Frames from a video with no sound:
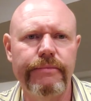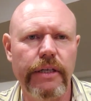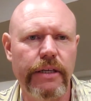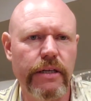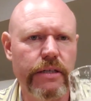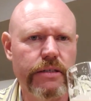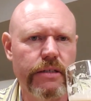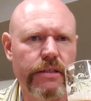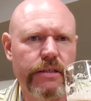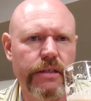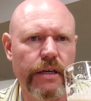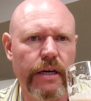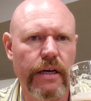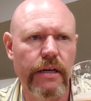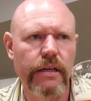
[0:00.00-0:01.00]
It doesn't
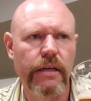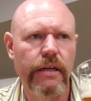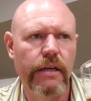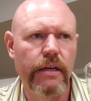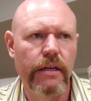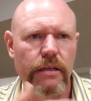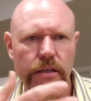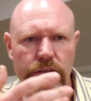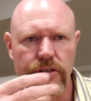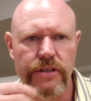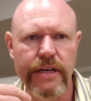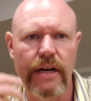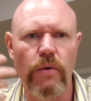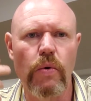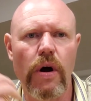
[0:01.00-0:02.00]
just
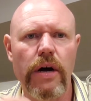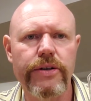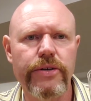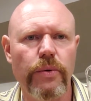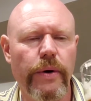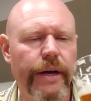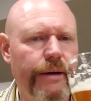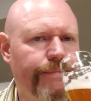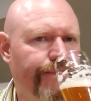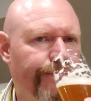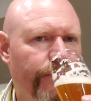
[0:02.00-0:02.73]
kind of wash away.